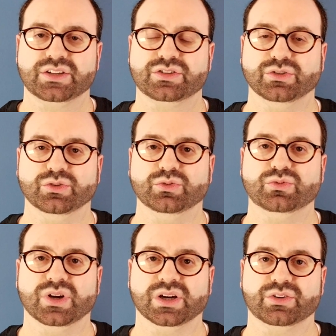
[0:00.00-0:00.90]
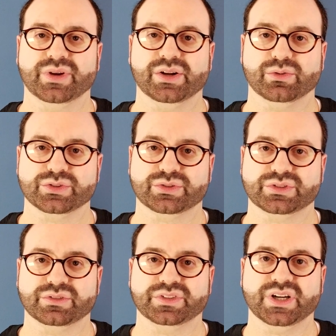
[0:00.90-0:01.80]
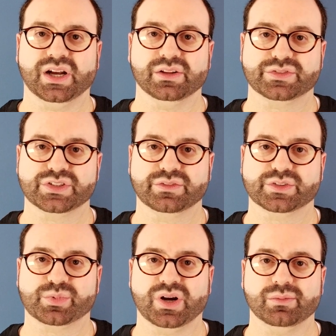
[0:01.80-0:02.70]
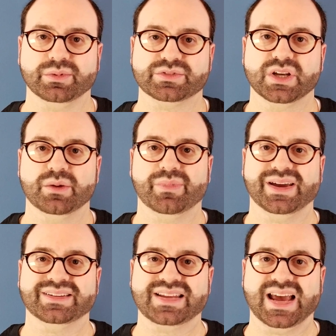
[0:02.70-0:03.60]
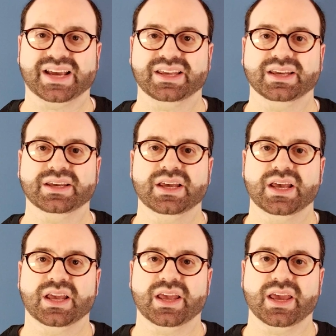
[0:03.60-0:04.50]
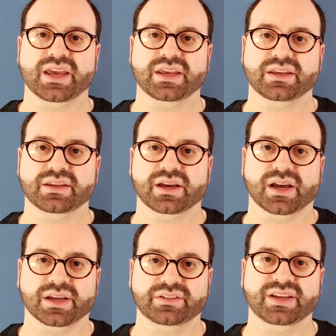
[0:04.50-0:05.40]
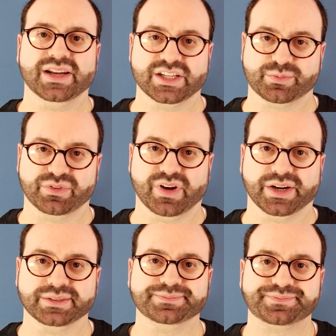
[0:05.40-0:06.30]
to create all sorts of denial of service problems by attacking a DNS provider.